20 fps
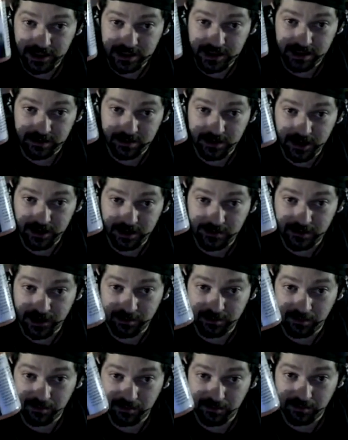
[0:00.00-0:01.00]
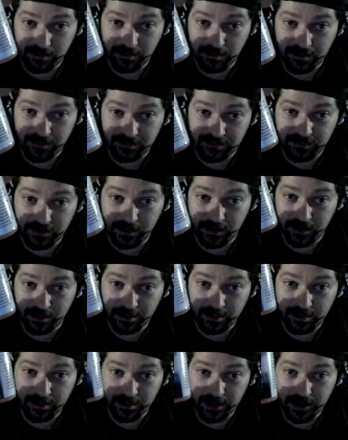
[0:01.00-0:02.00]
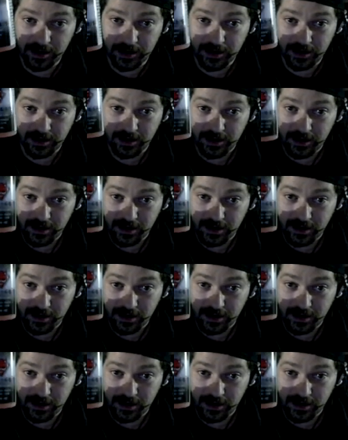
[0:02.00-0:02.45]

from, it's the PG